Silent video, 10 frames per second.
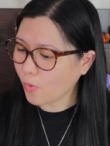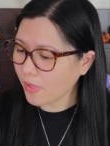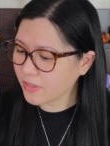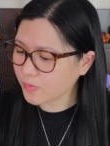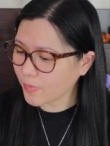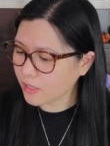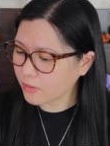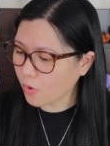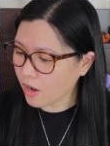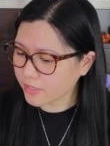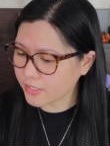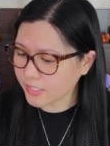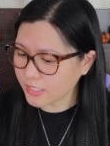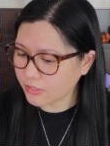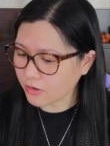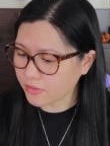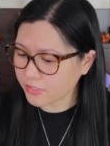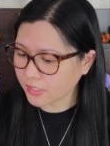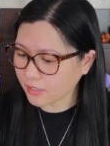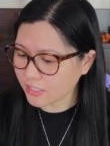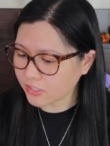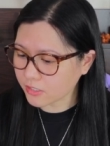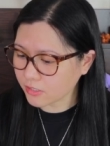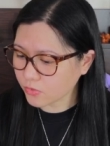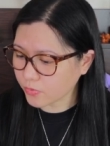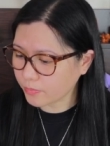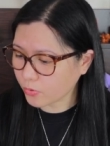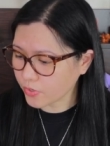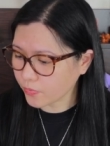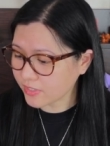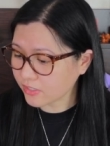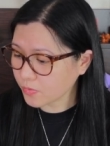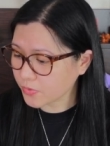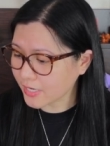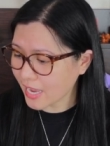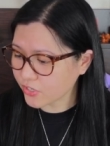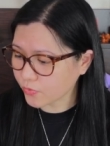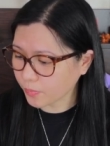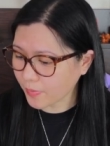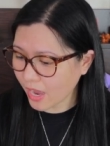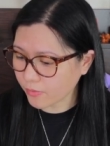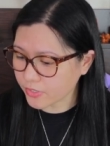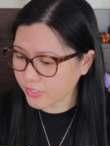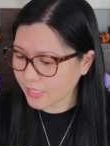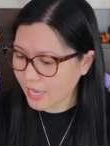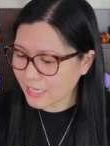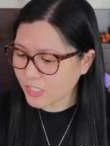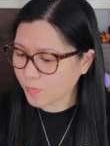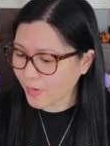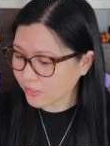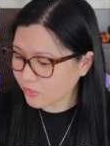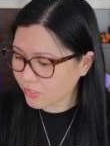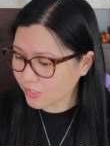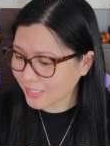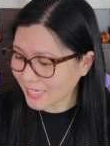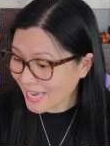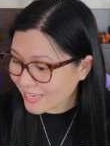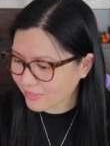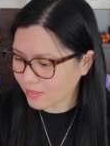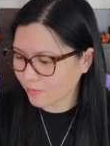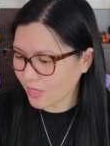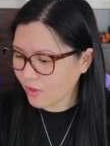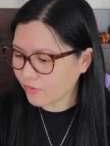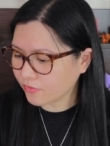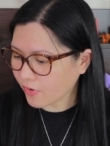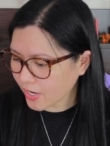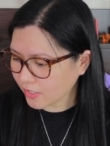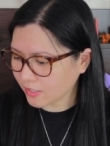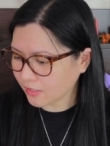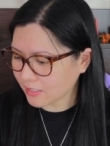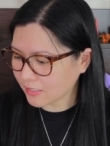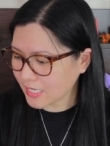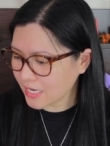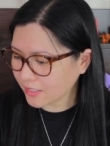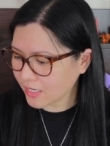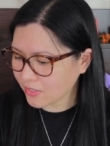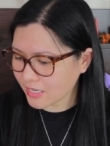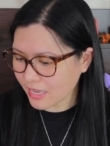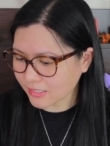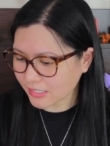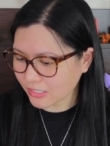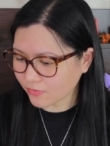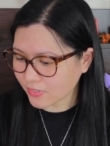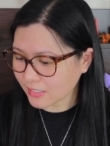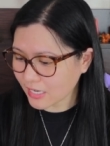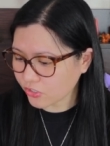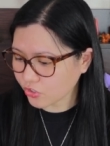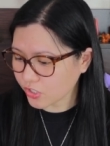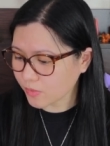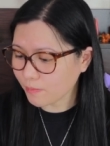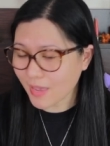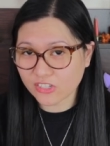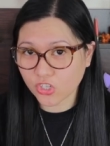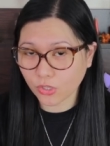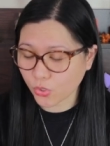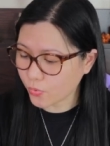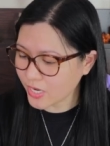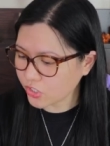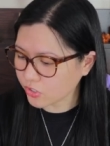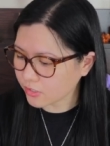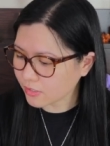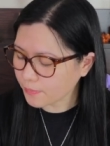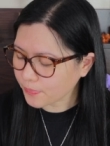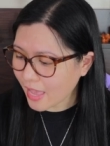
While the spellwalkers and other celestials were born with supernatural powers, specters take them, violently stealing the essence of endangered magical creatures.